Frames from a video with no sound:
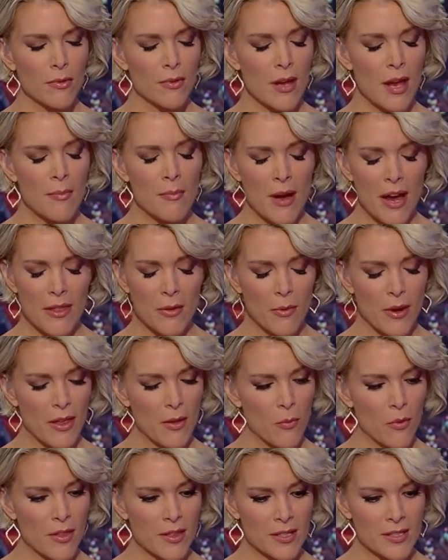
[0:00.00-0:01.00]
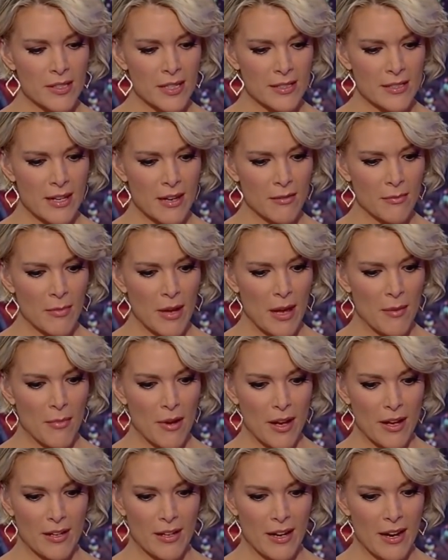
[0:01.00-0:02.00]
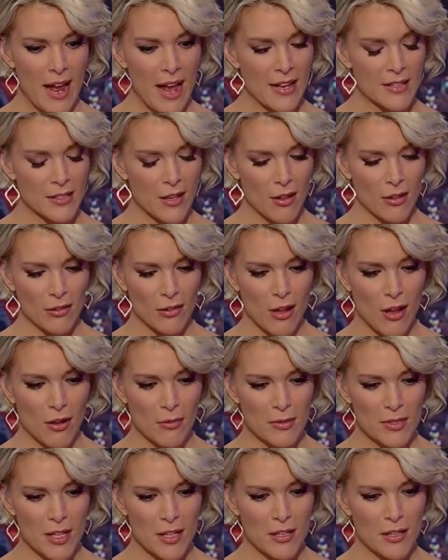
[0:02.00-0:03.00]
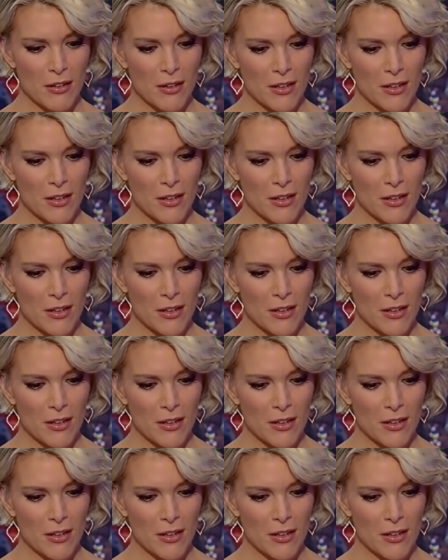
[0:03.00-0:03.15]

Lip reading: And by the way, the one that sticks out in my mind and has all along was the New